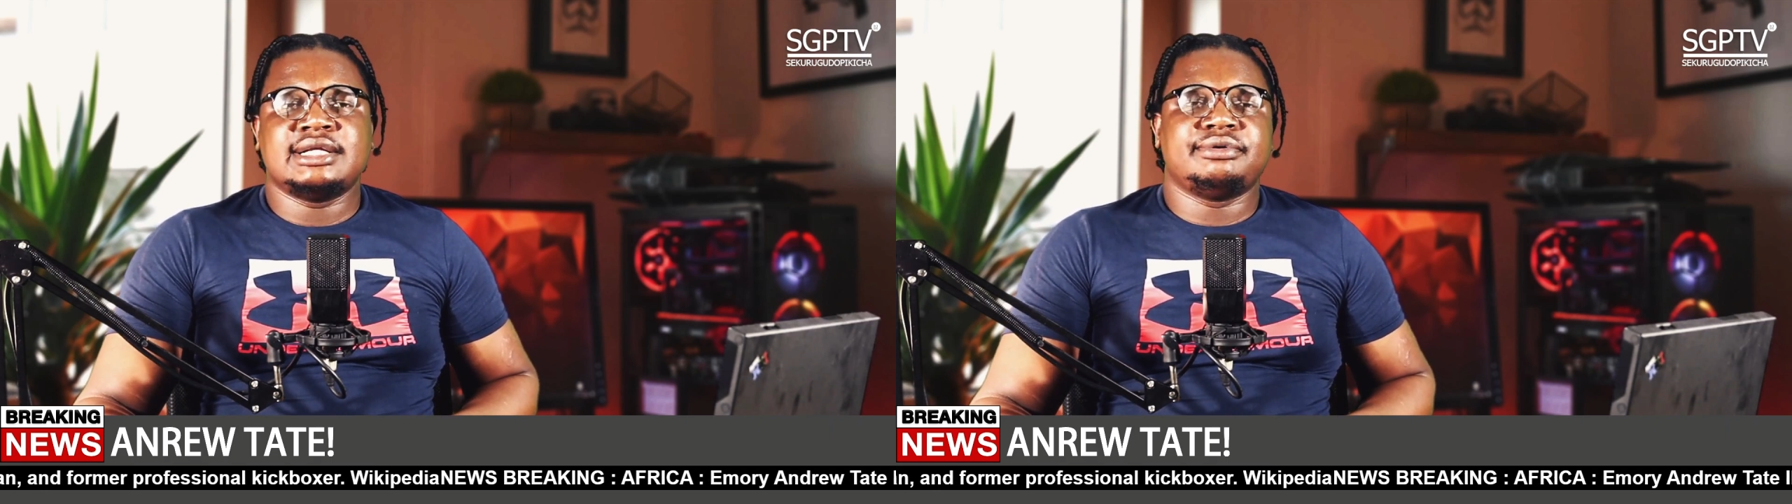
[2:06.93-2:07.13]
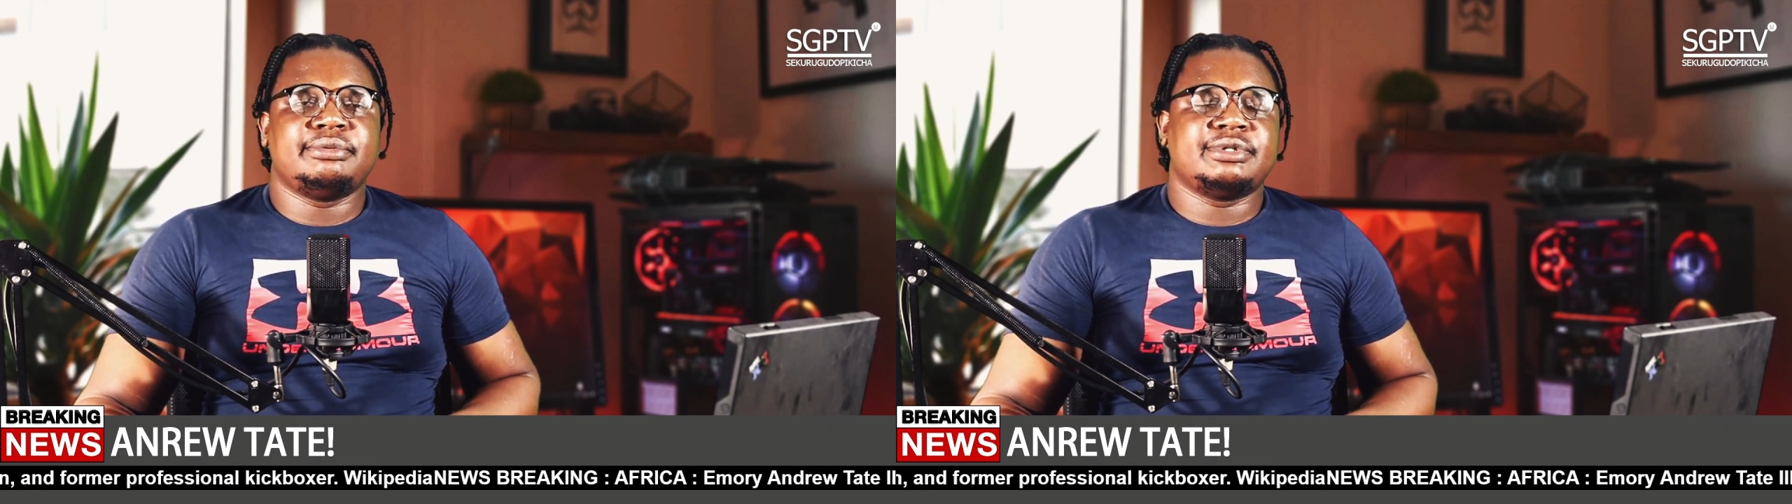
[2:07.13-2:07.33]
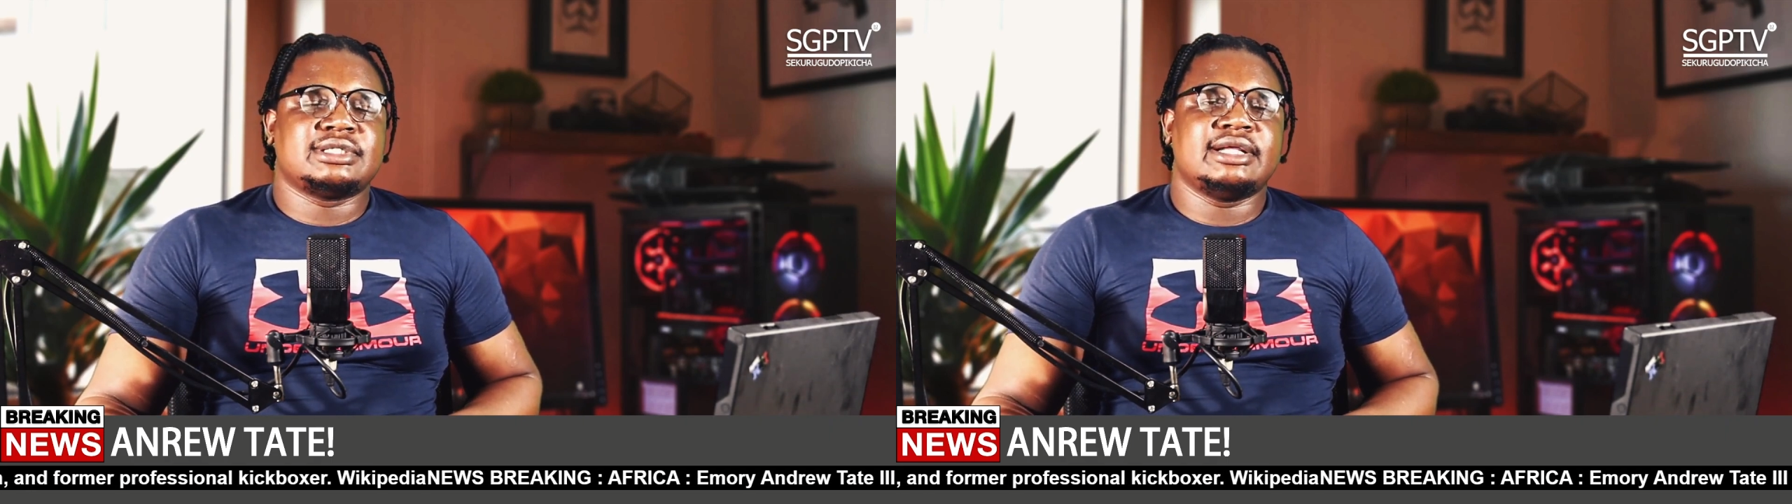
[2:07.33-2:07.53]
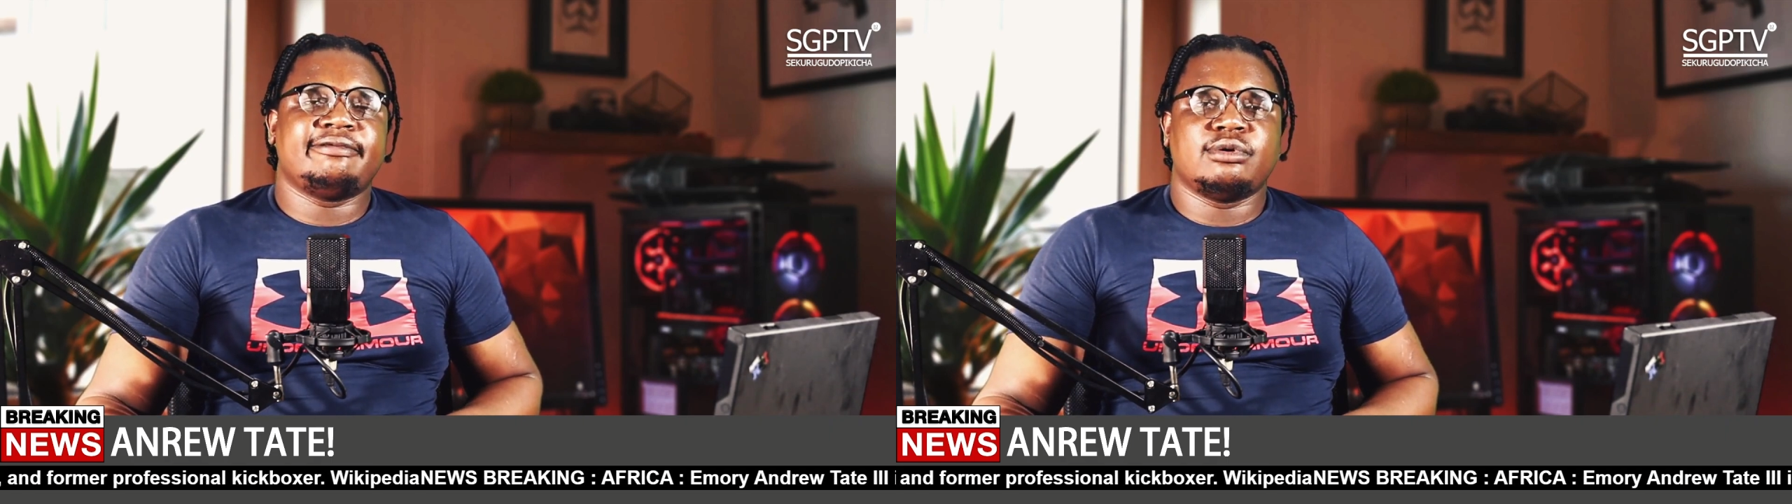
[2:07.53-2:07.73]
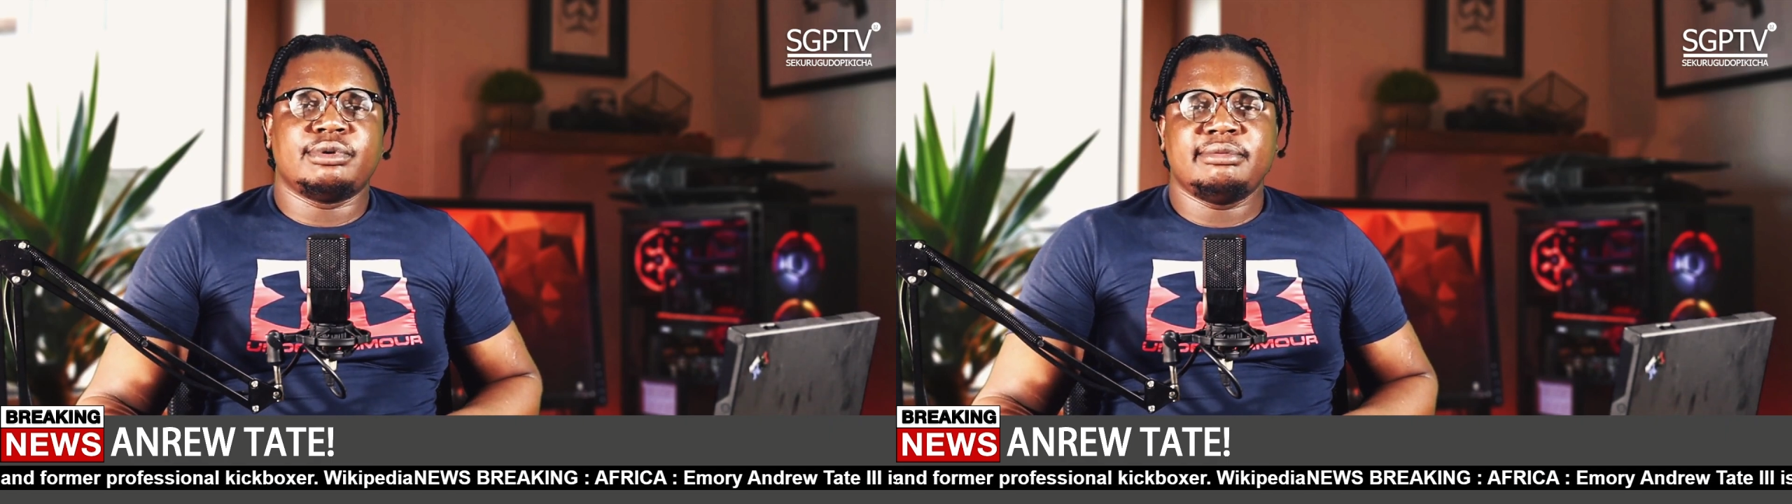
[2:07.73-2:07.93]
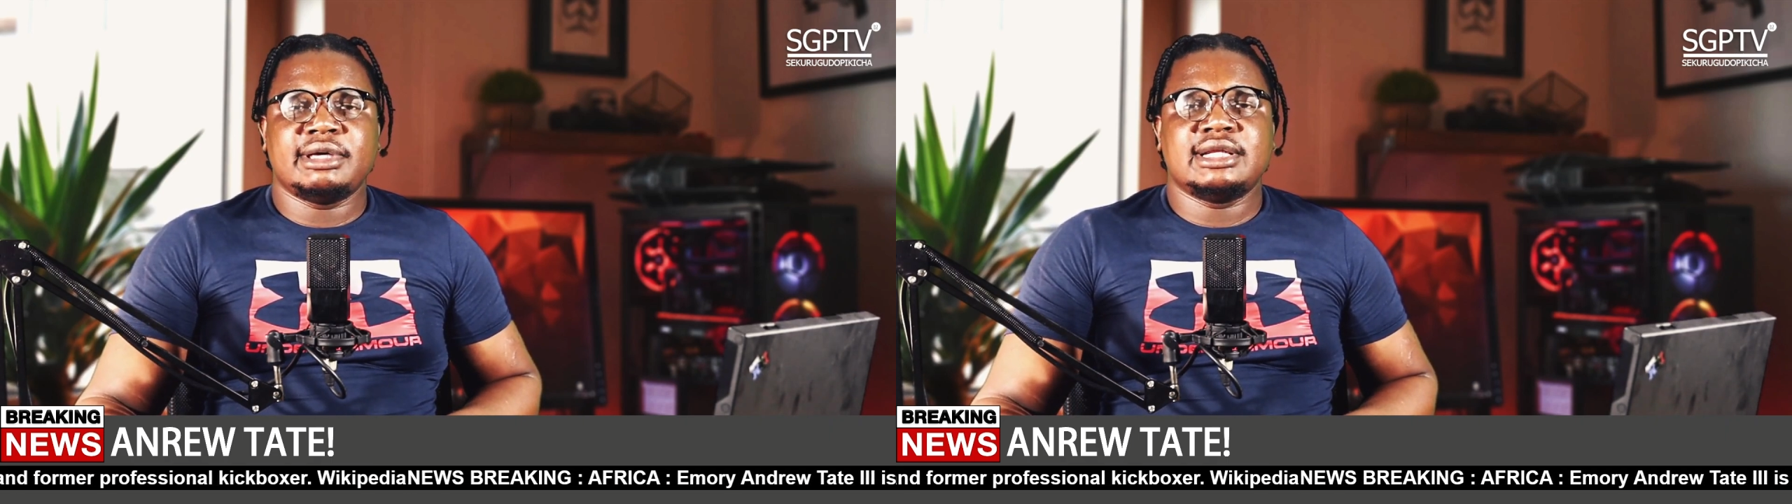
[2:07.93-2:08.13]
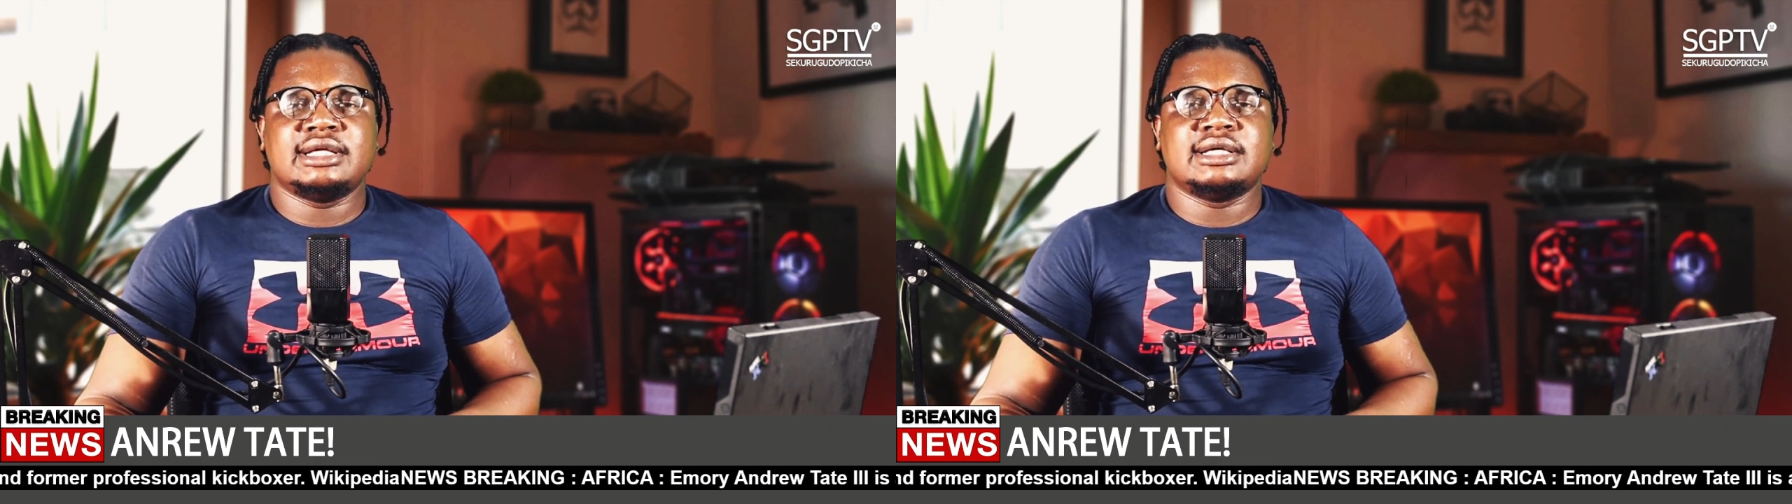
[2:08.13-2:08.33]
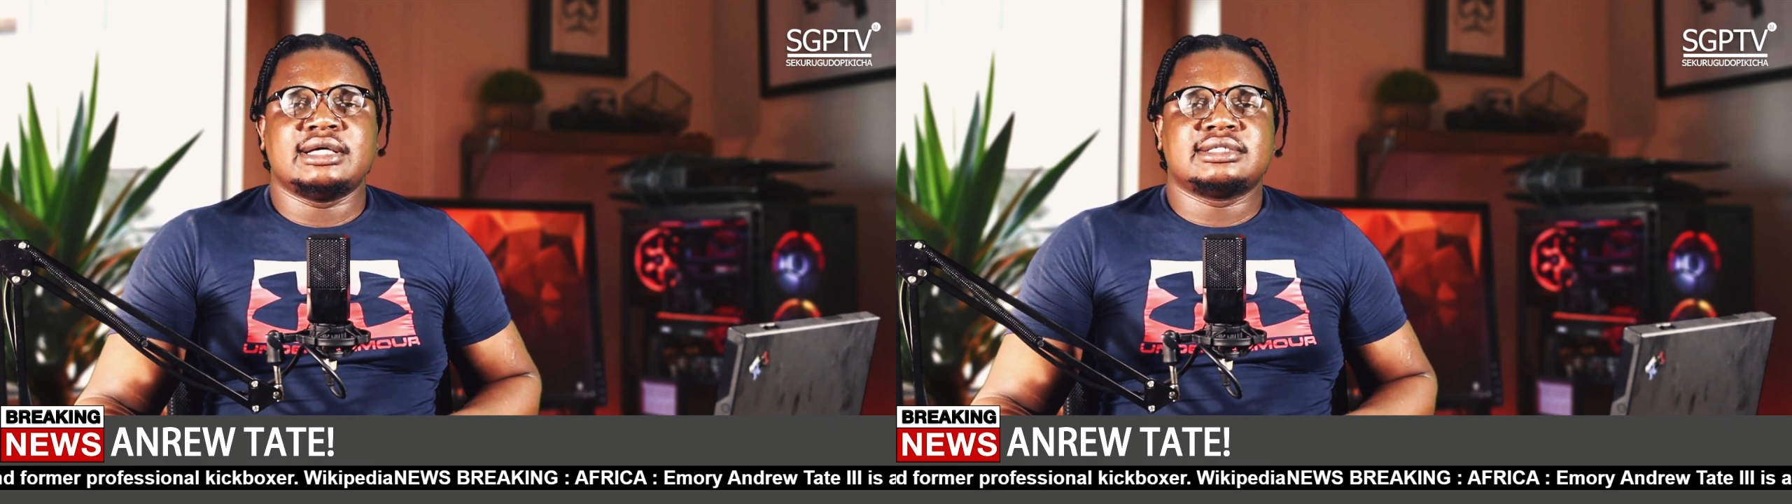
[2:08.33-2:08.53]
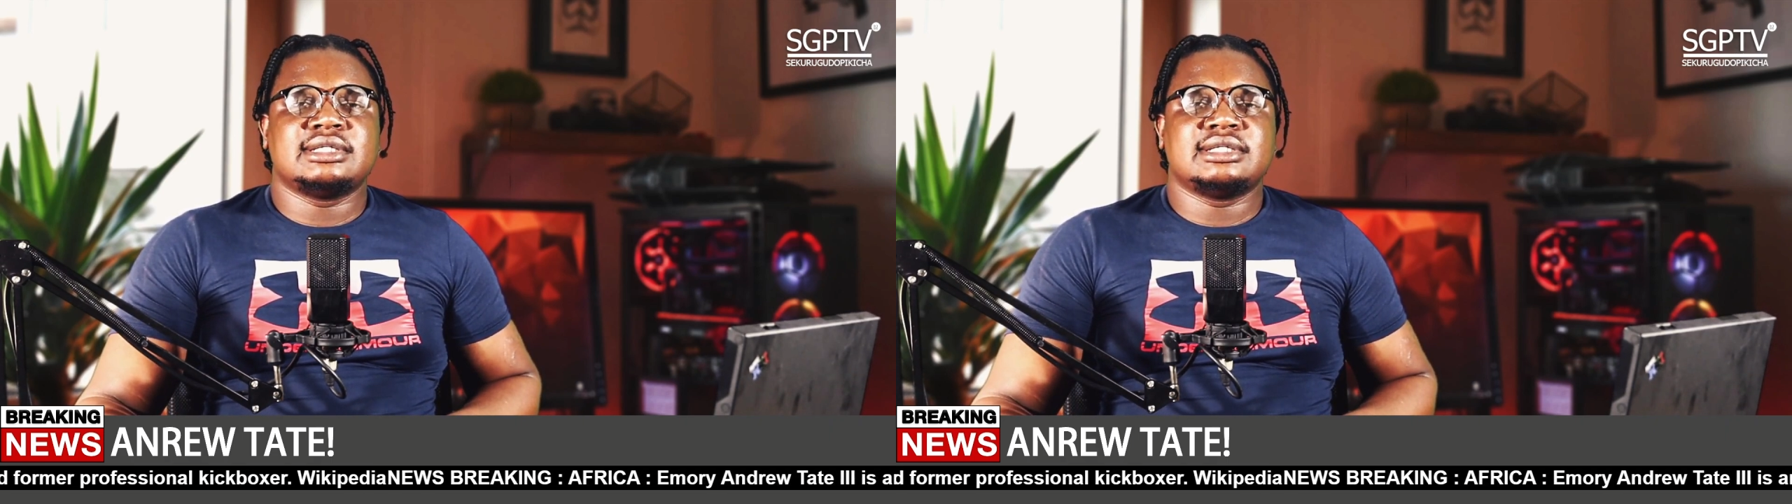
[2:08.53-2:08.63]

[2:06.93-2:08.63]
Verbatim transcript: that represent for women uh,